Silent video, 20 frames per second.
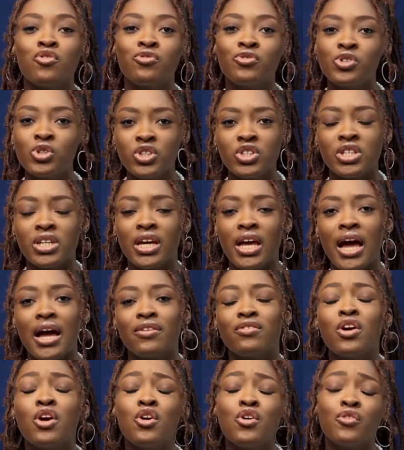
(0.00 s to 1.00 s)
Fuji.
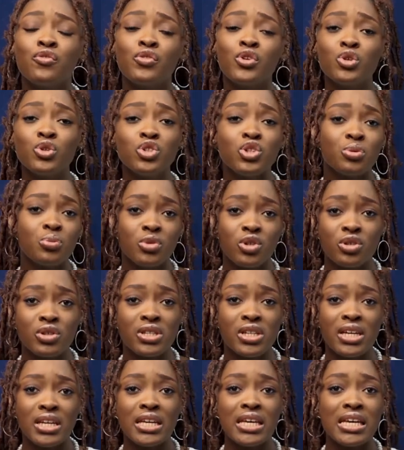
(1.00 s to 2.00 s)
And Fuji
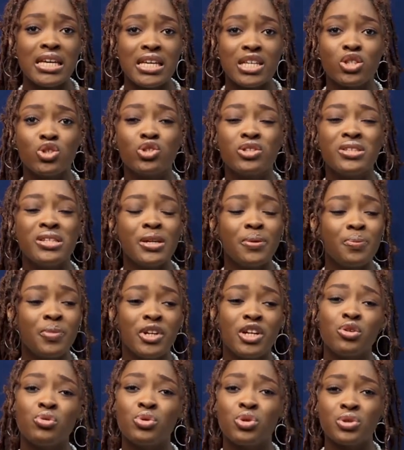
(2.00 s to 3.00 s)
music is
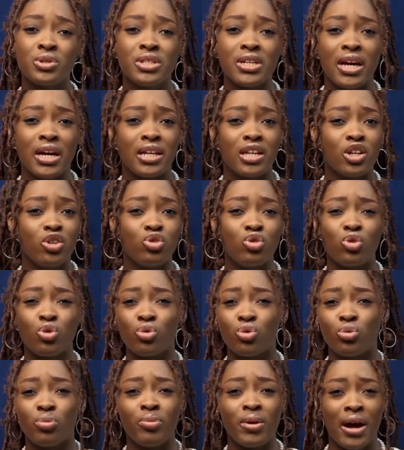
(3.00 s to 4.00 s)
deeply rooted in
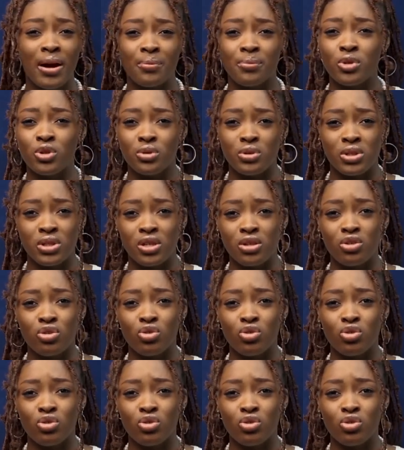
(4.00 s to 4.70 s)
Yoruba music.